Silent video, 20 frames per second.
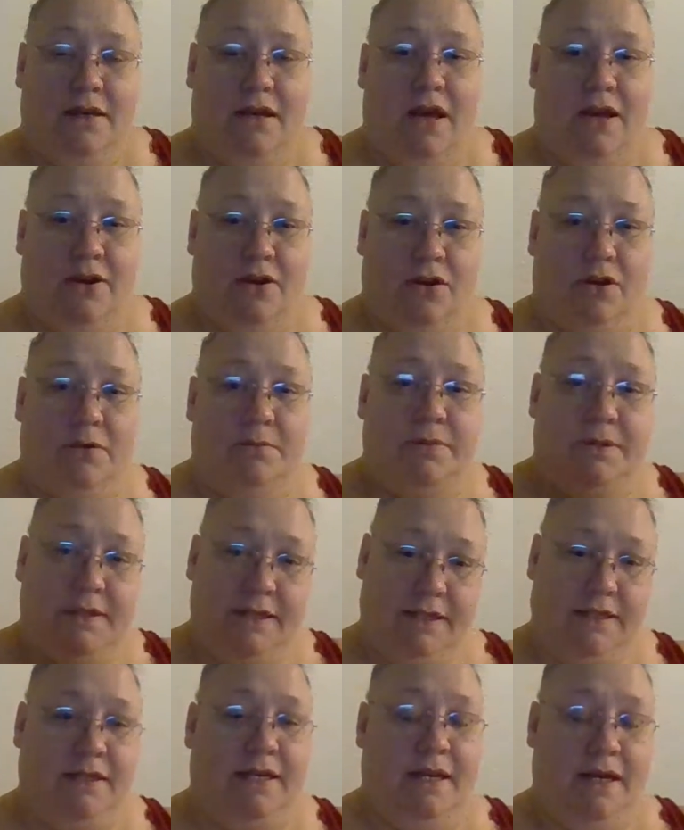and you're
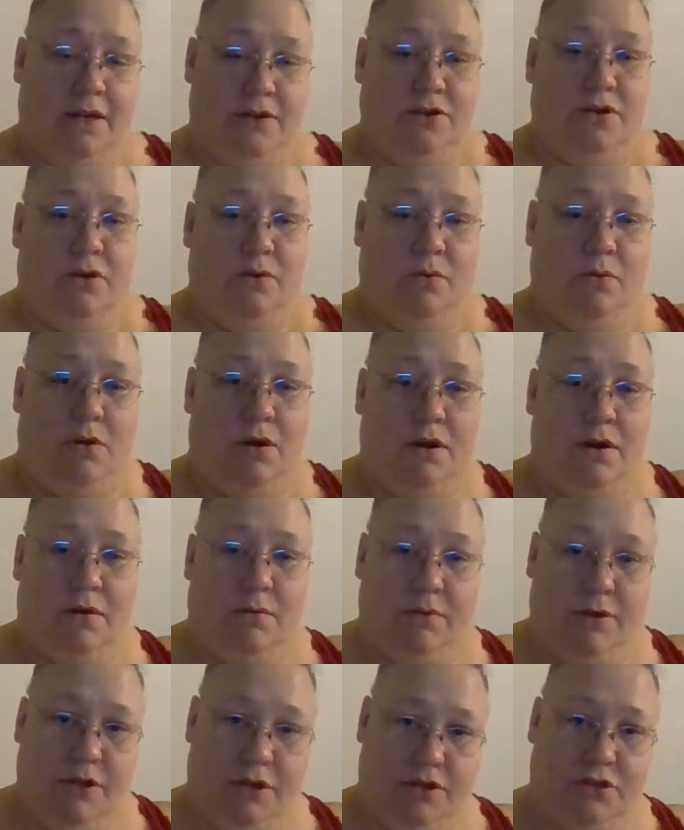completely underwater
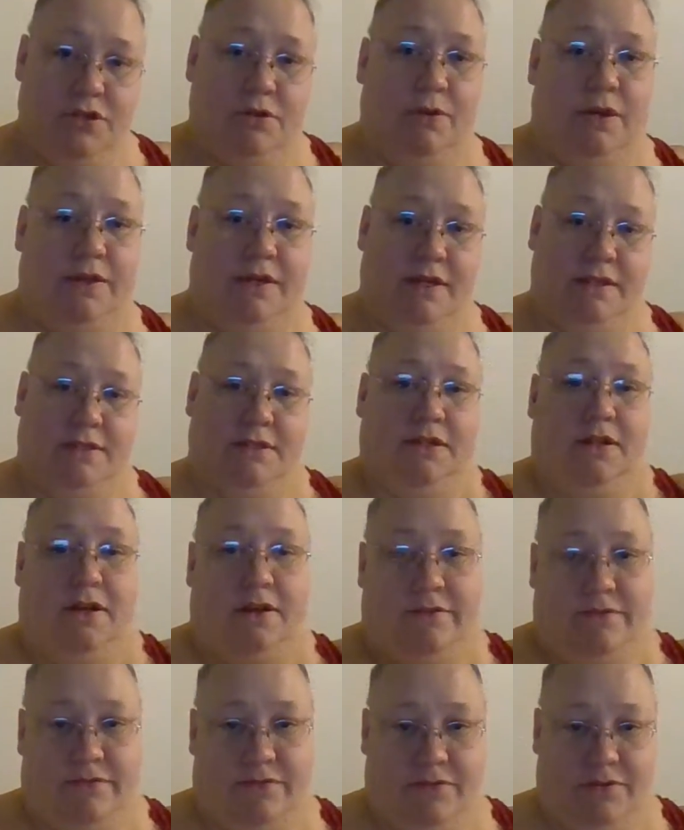when you do it, that's a
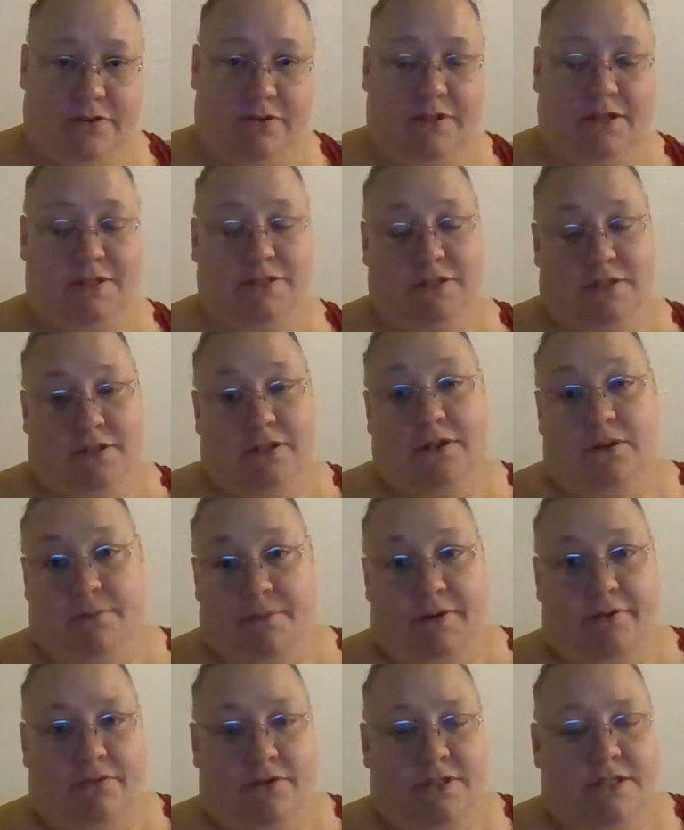little
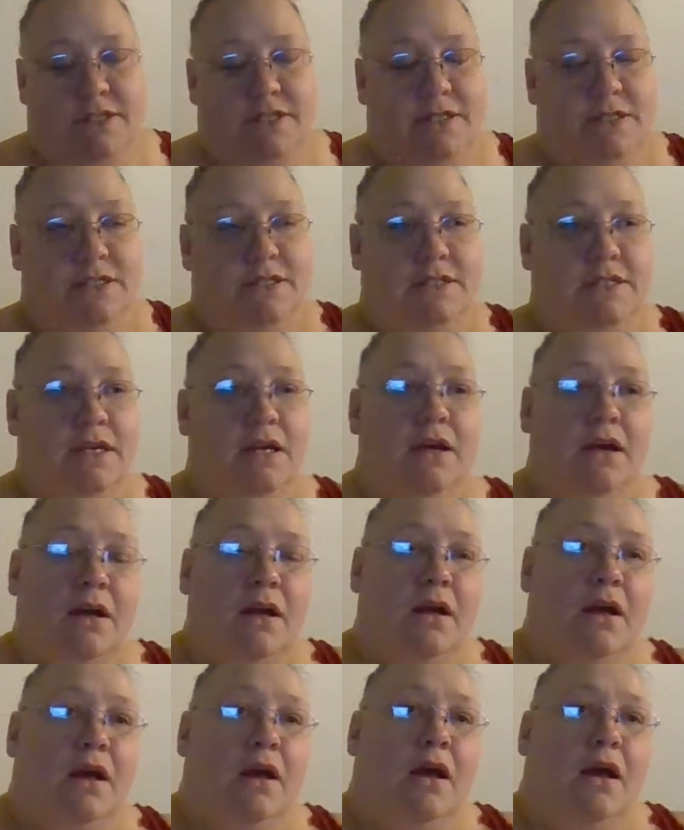bit of resistance.
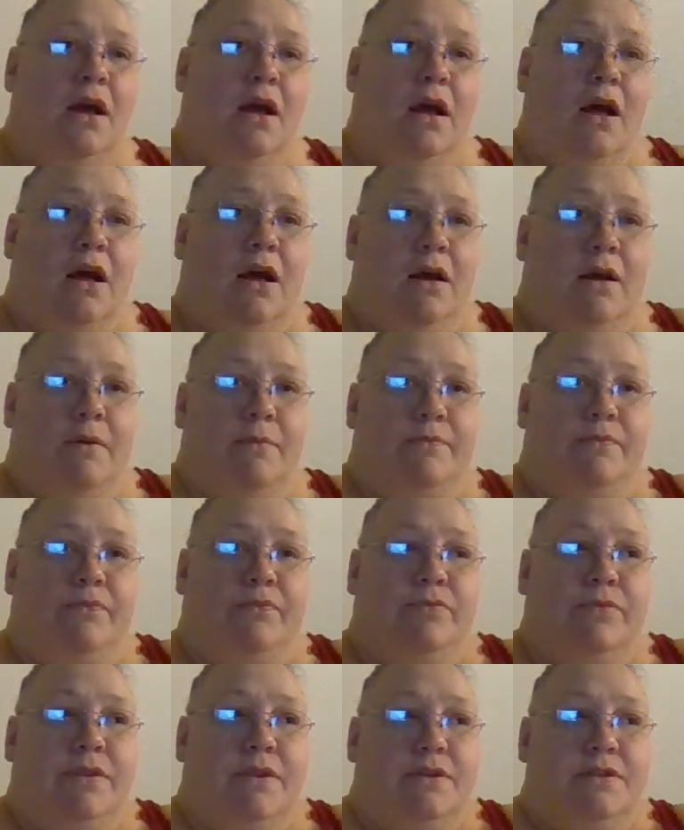
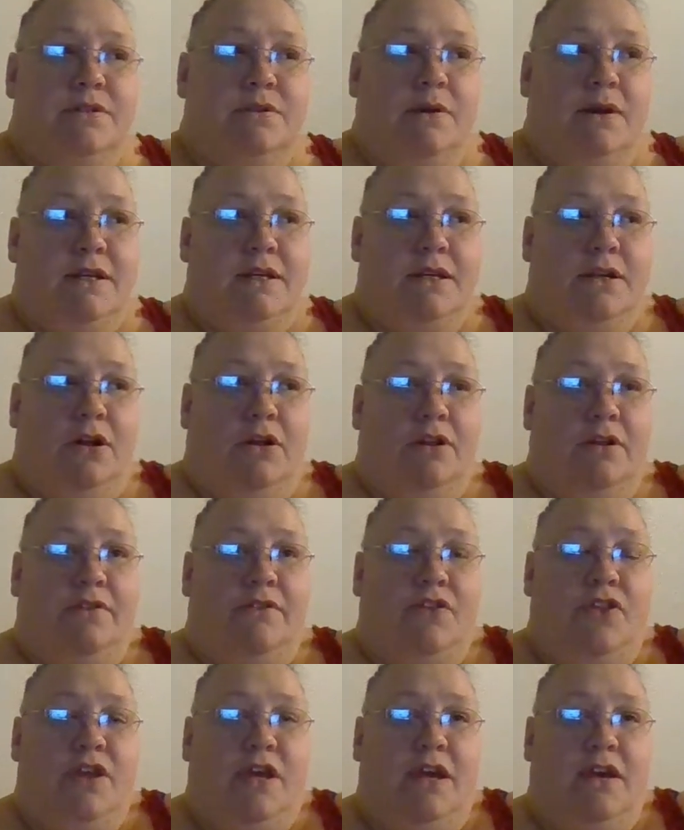So I did all
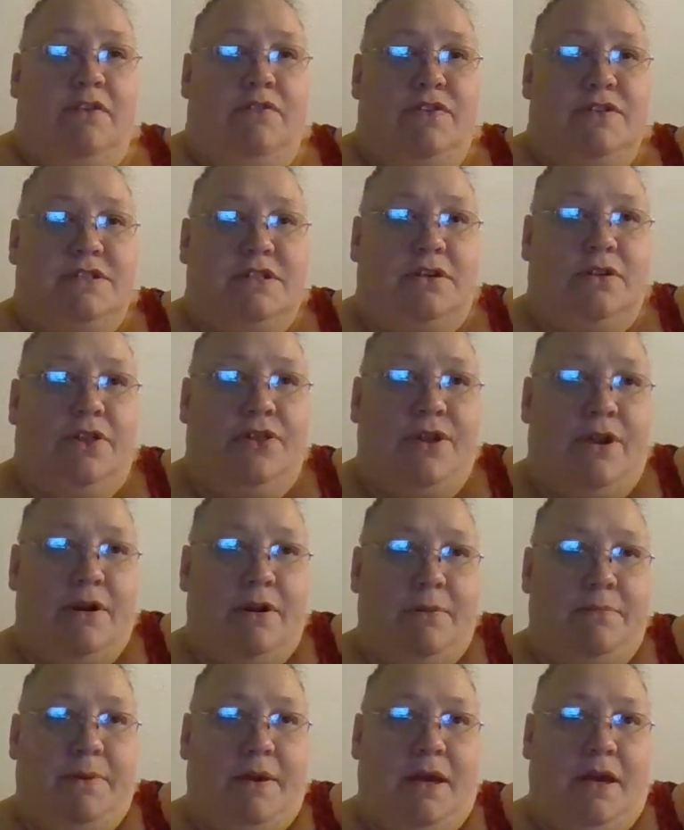of the physical
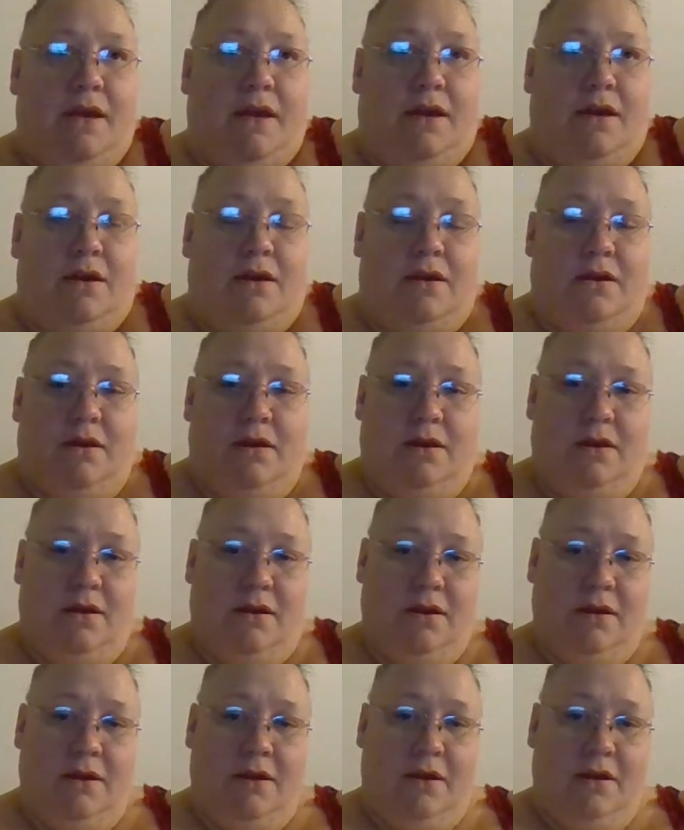therapy
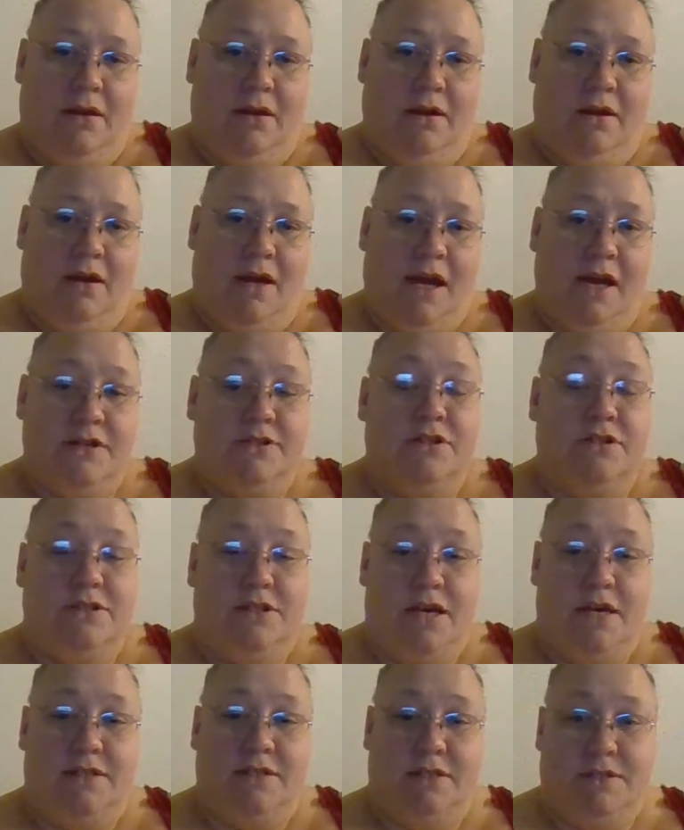
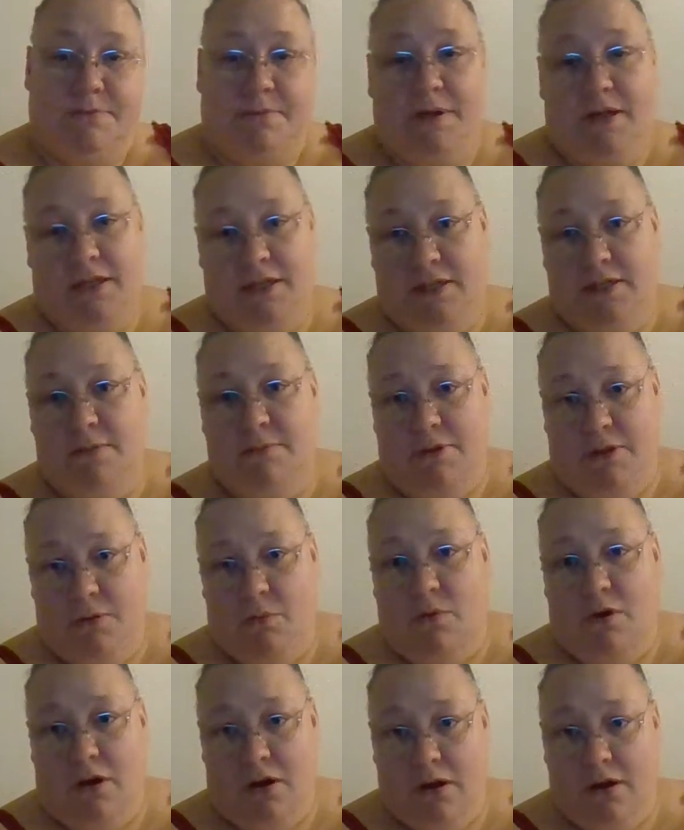exercises, but I did them in the
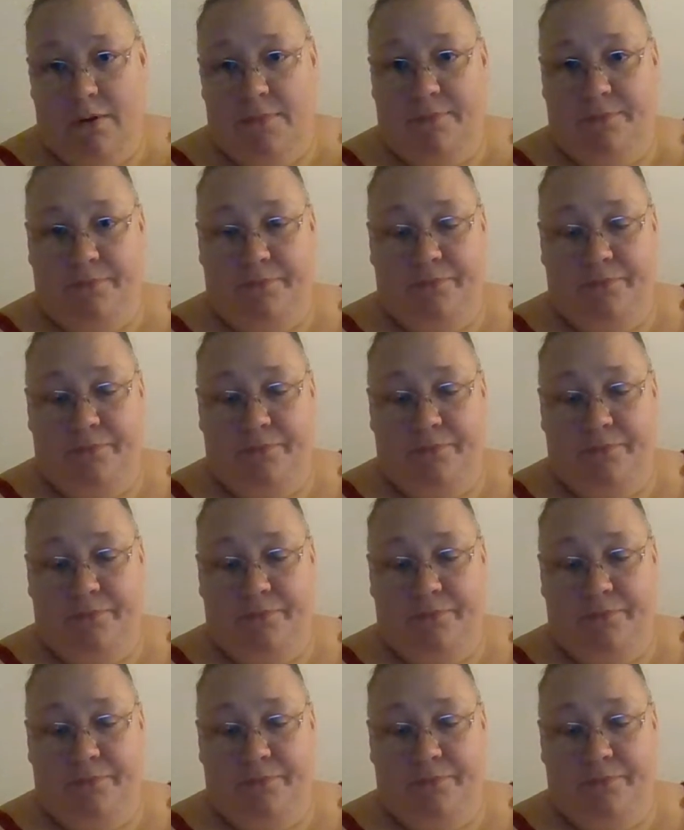water,